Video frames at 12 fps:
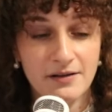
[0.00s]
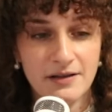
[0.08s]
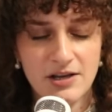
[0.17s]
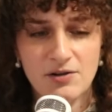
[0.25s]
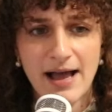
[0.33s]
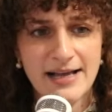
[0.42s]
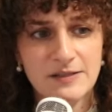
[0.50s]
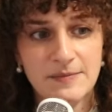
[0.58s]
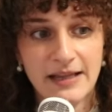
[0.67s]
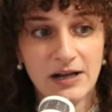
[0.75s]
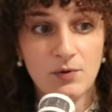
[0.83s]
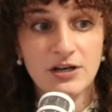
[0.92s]
he'll ask
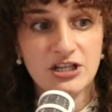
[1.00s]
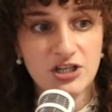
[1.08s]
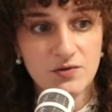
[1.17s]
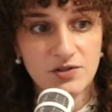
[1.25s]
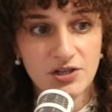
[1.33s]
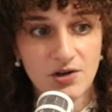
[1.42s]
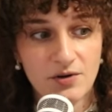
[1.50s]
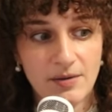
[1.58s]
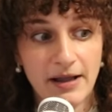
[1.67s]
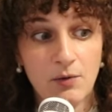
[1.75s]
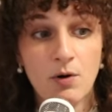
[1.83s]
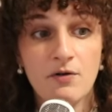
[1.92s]
me like what did you do and i'm
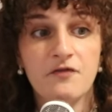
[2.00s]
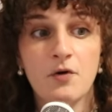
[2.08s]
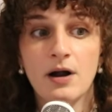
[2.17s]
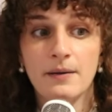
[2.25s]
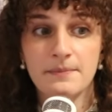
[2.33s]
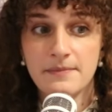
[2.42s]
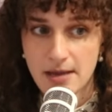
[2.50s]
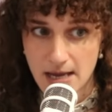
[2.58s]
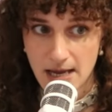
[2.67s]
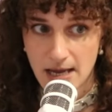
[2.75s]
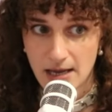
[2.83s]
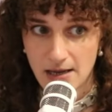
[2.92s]
like well for
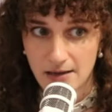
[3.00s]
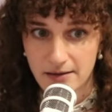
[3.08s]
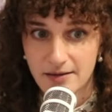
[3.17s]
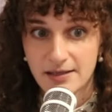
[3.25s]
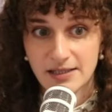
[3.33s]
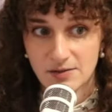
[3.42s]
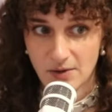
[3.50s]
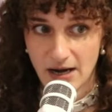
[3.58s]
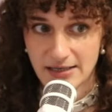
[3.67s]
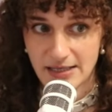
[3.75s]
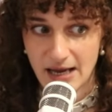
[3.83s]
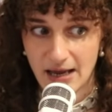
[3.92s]
me this is what i
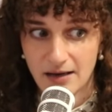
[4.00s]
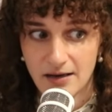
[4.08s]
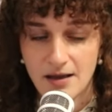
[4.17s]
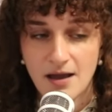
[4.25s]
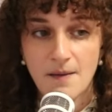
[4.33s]
did